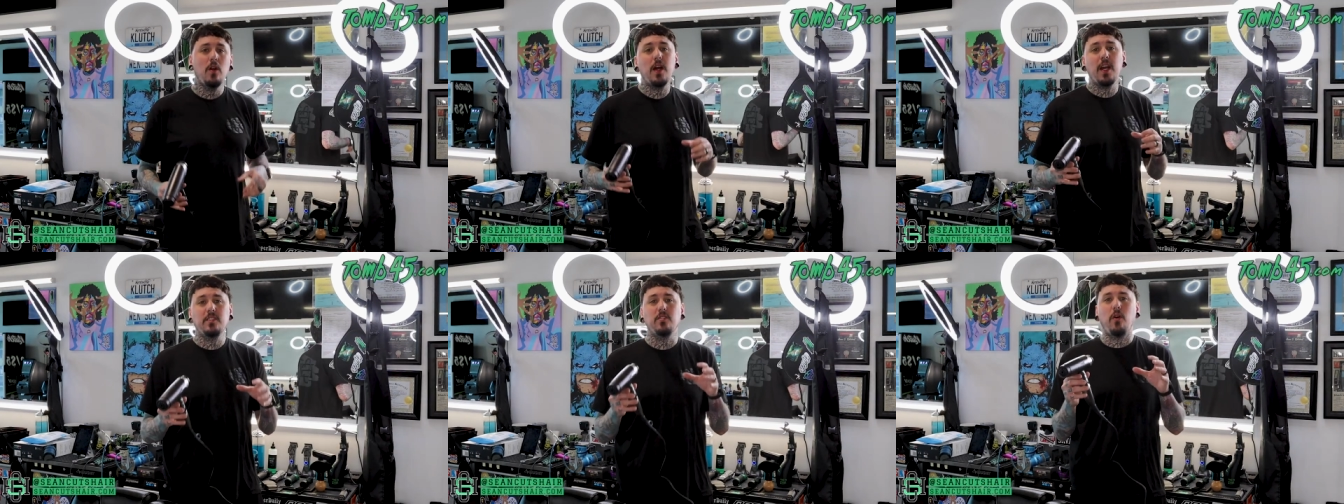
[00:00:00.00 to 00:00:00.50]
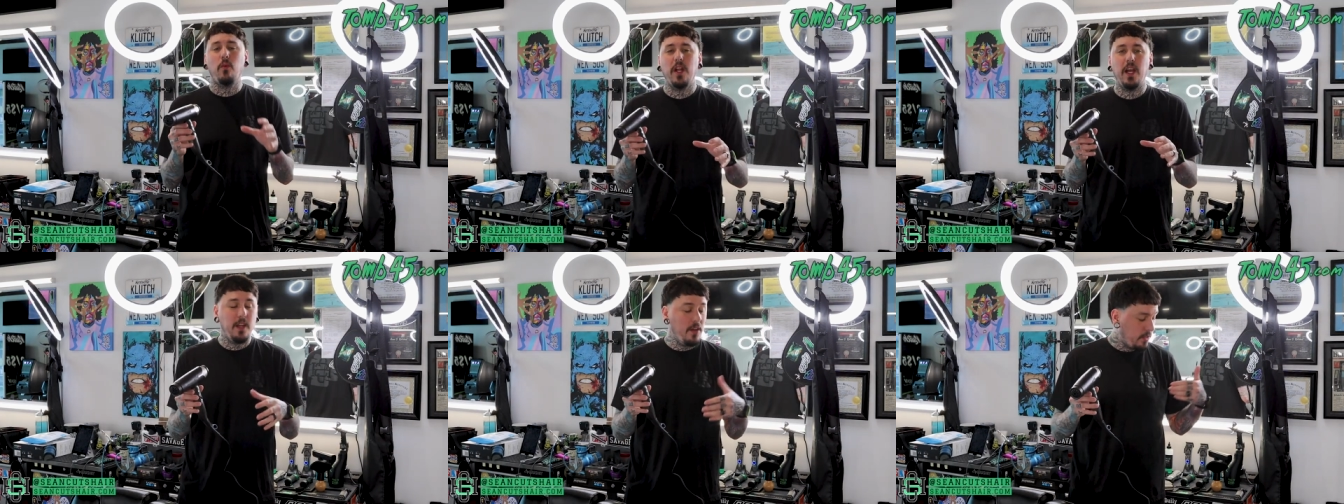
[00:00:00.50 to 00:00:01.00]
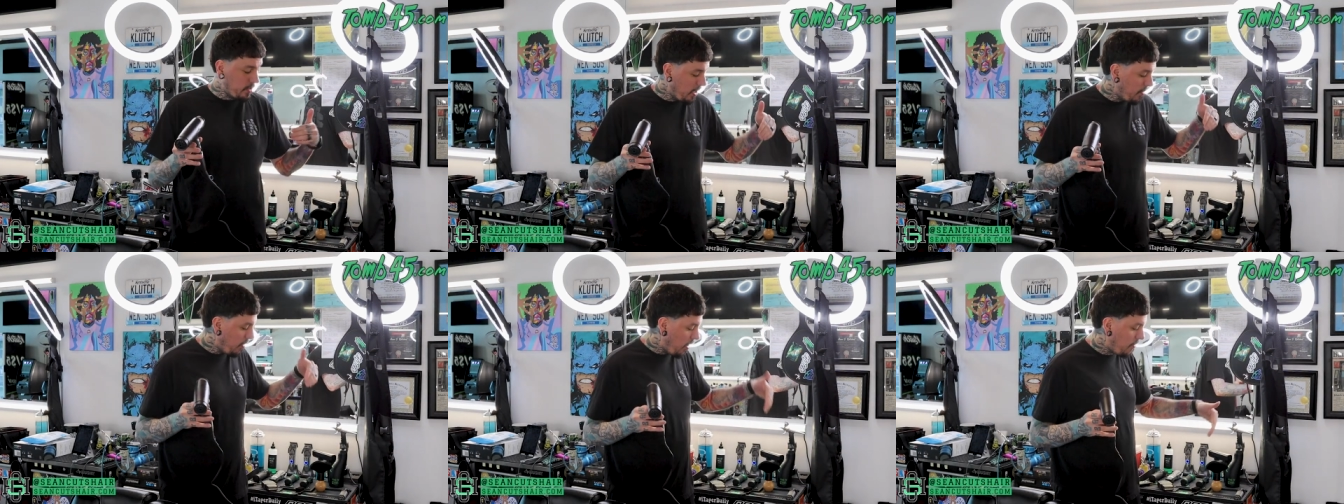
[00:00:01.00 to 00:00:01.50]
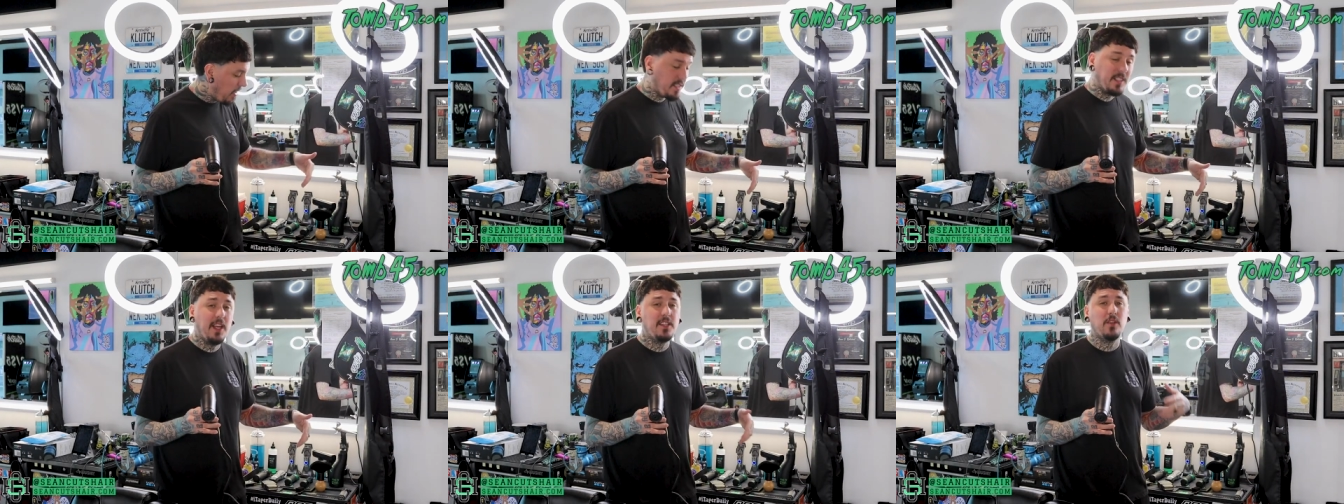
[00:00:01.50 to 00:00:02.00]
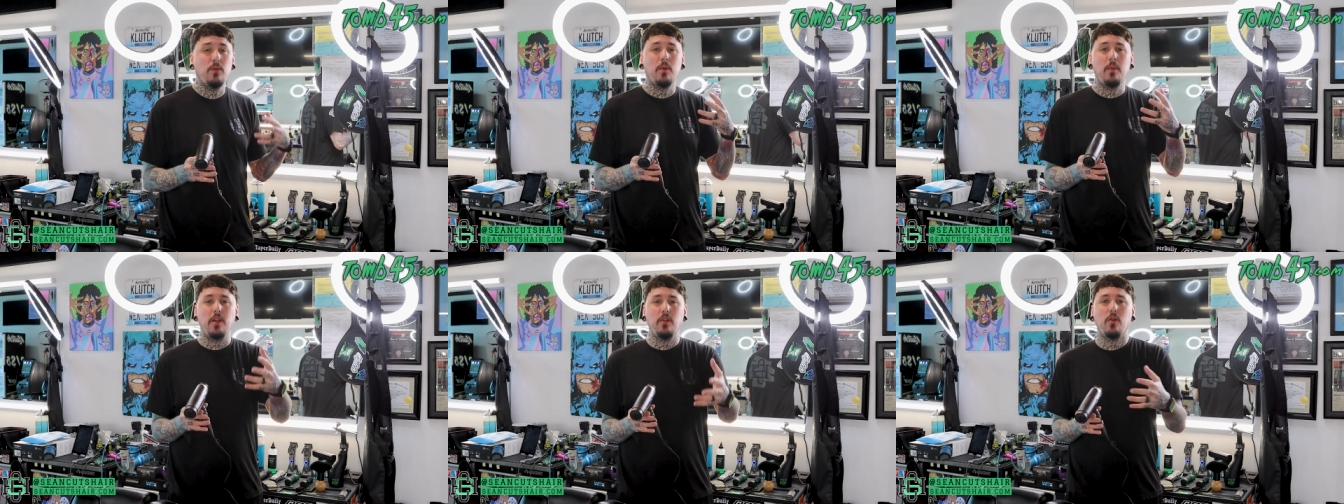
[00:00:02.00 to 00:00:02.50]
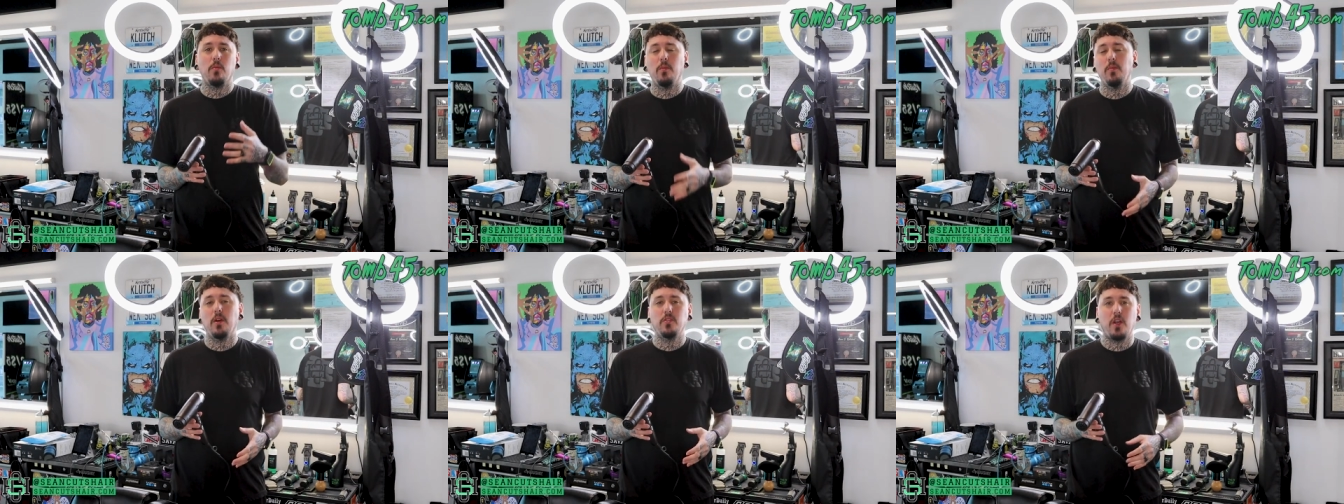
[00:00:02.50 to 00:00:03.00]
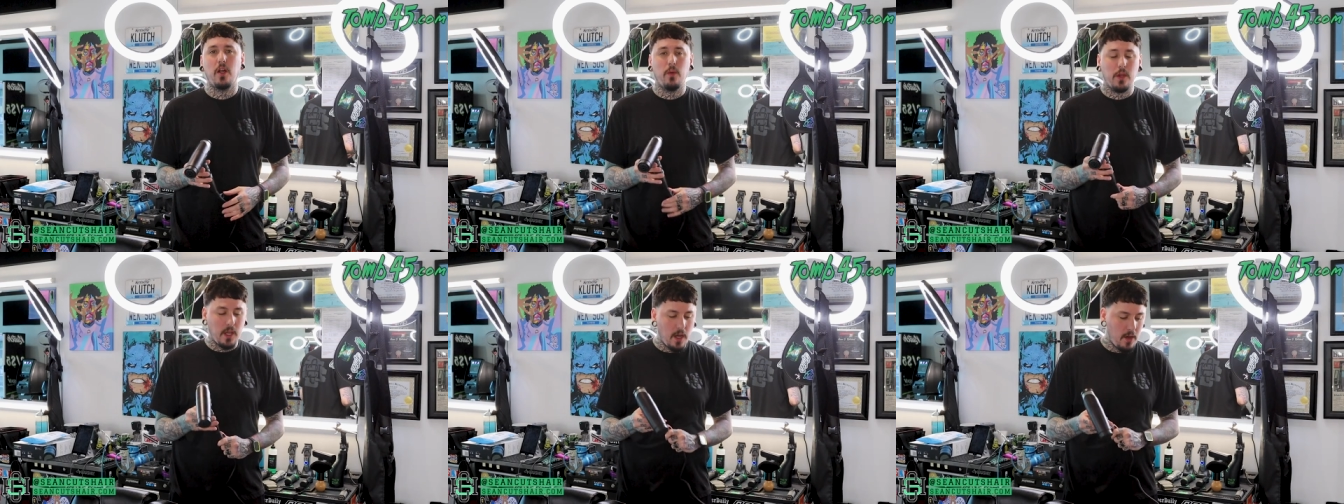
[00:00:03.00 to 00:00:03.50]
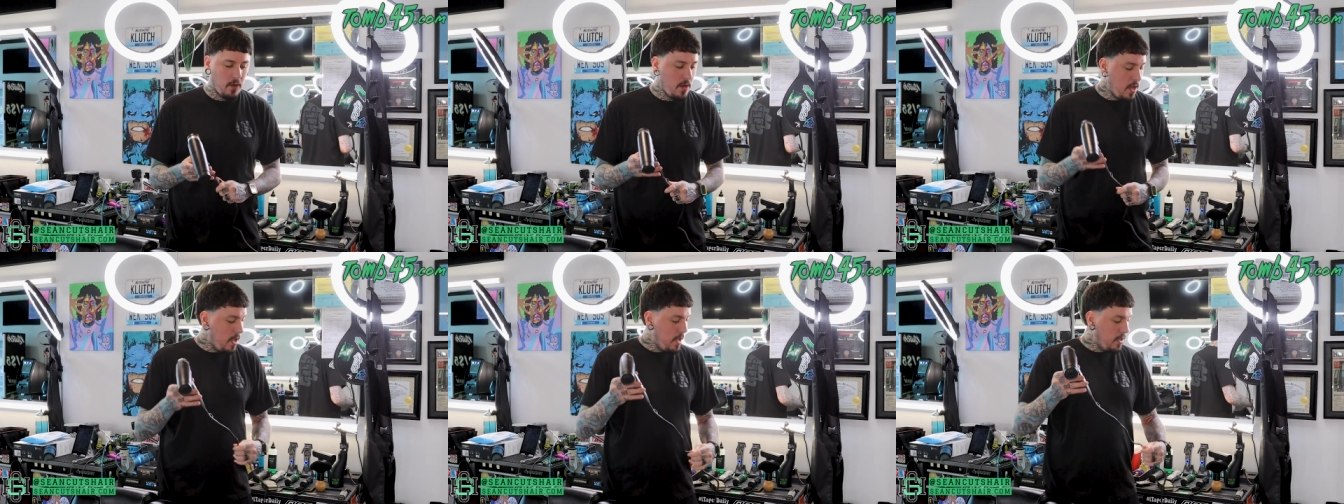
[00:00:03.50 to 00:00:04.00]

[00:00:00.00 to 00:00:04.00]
All right guys, so I went ahead and hooked it up on my station where my normal blow dryer would go.